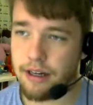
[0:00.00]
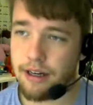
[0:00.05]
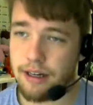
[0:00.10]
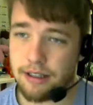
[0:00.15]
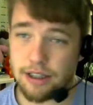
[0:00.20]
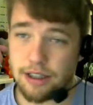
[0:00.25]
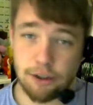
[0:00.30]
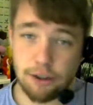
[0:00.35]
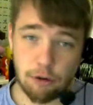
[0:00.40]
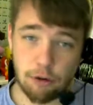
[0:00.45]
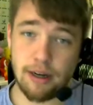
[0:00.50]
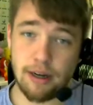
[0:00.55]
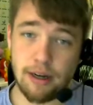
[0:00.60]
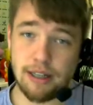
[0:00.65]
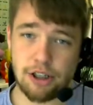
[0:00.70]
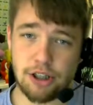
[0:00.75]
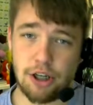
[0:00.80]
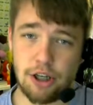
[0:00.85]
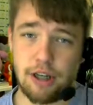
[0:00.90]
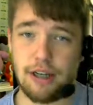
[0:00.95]
The story
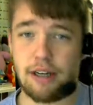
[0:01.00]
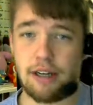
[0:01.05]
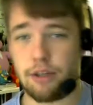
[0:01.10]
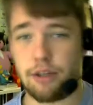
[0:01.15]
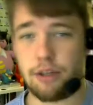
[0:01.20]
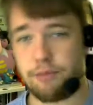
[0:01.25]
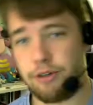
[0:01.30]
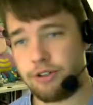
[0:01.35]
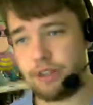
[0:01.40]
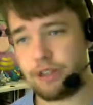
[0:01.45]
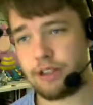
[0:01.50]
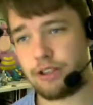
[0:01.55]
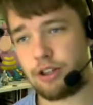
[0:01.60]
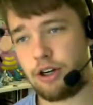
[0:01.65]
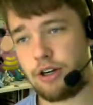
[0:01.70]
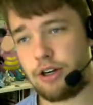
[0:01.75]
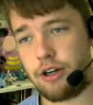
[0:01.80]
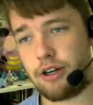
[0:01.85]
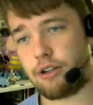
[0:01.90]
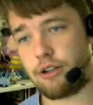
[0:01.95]
is good, the music is
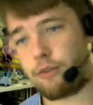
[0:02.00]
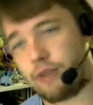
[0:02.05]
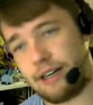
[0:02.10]
good,